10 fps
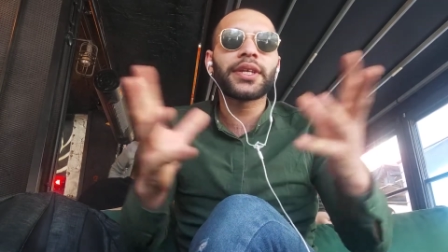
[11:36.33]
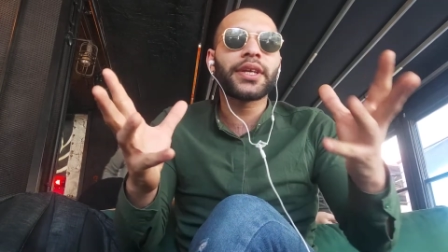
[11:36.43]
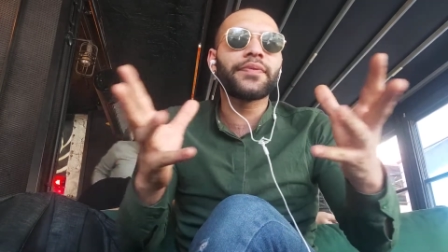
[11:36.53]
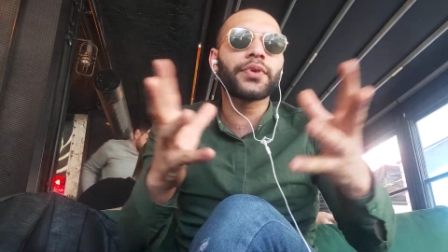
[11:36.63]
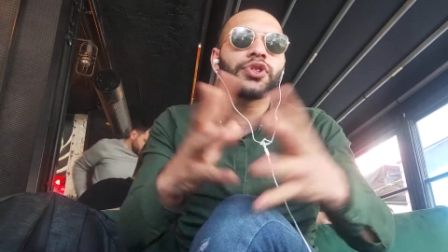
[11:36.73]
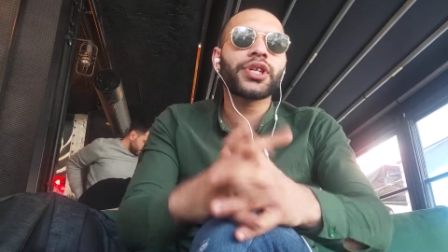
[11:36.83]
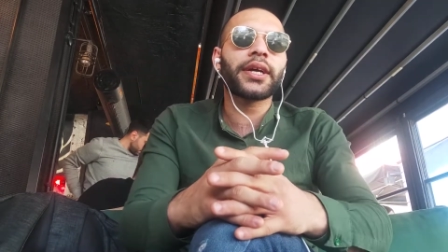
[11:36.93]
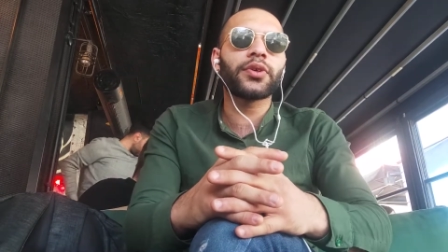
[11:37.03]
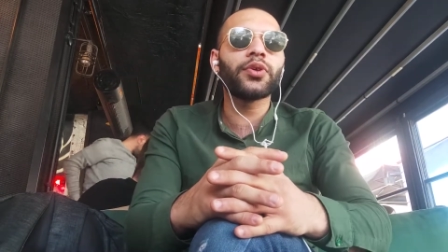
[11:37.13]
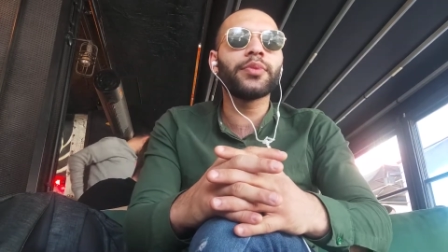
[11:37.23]
if you
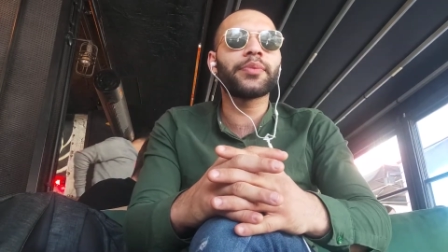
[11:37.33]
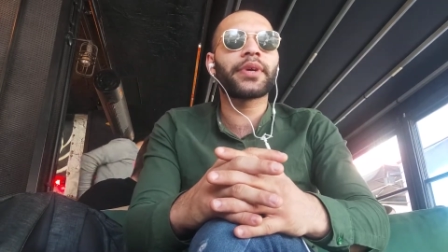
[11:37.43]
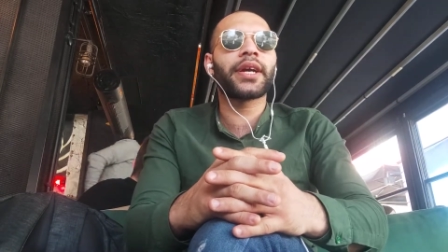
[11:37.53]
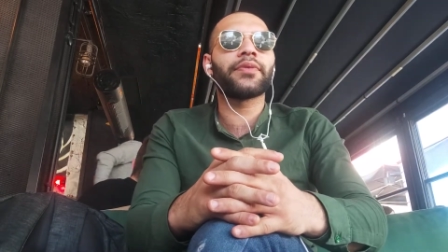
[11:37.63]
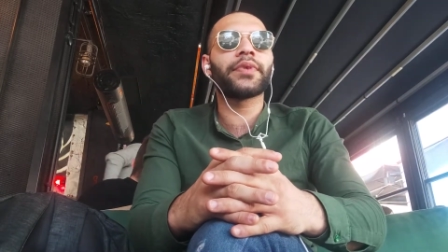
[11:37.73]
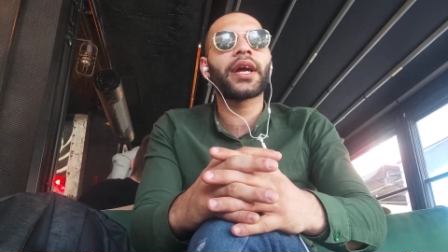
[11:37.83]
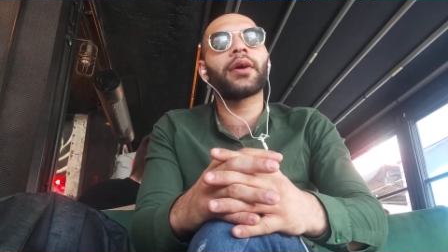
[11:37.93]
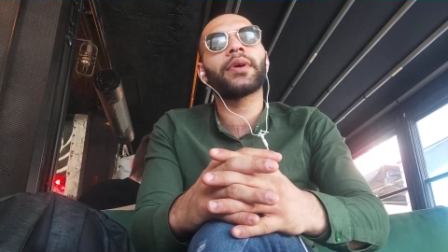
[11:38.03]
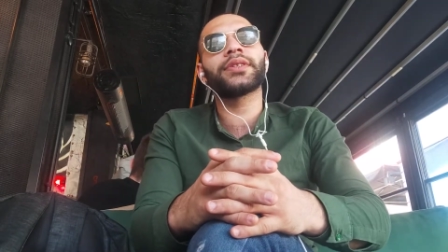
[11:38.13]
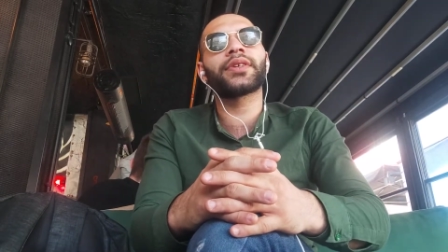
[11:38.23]
check human brain, we
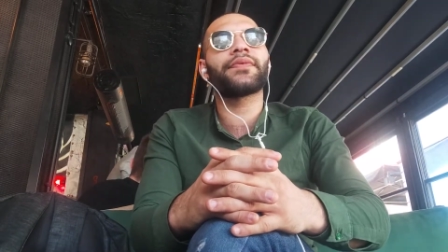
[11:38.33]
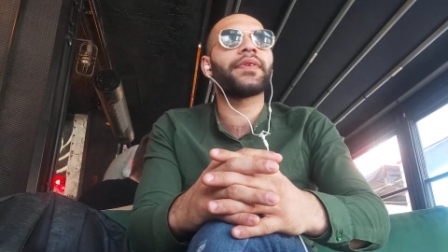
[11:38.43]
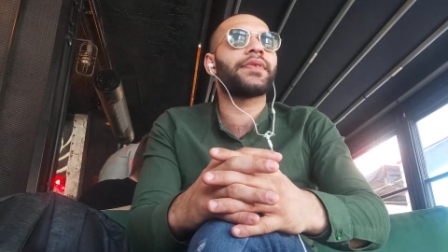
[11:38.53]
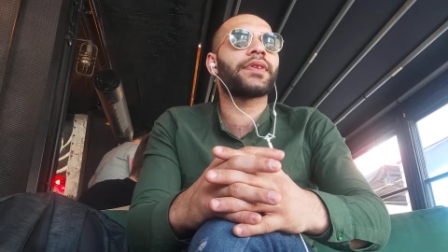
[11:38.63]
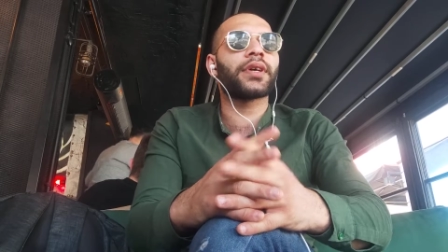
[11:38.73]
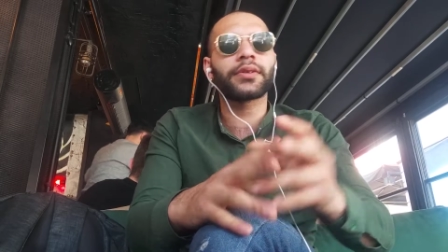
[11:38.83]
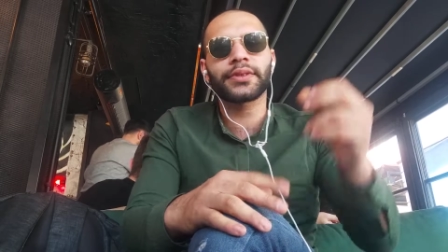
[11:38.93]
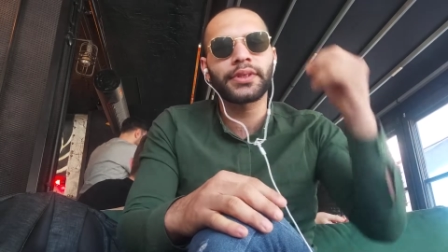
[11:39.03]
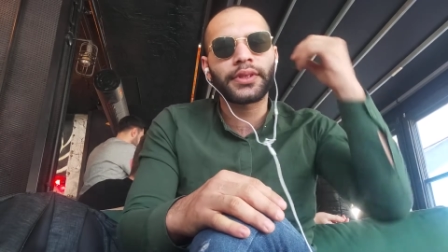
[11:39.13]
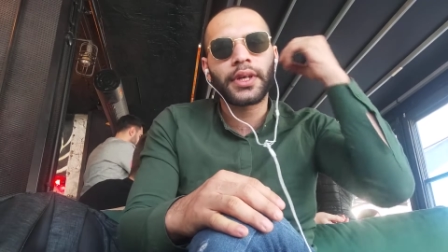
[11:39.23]
have
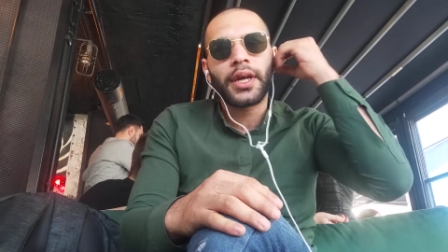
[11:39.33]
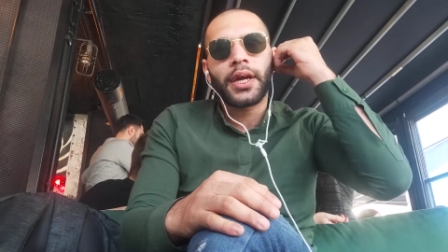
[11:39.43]
150,000